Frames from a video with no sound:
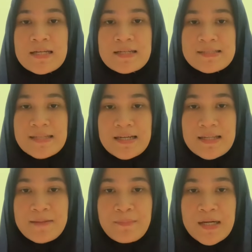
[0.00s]

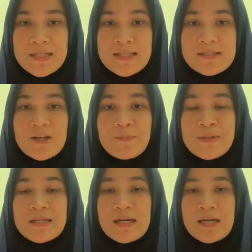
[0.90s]
decided by the
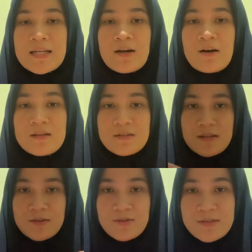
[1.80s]
topic and all
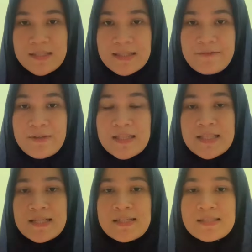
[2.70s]
concluded with
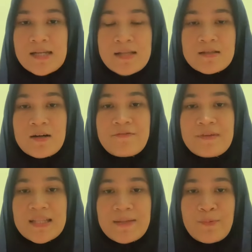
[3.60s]
the results of
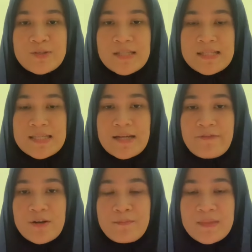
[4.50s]
data processing
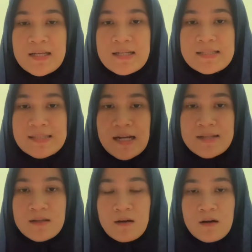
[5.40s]
from the
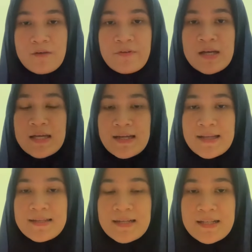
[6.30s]
results of
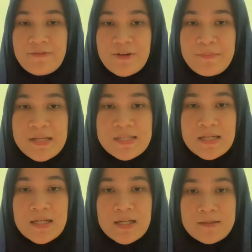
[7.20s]
gathering information.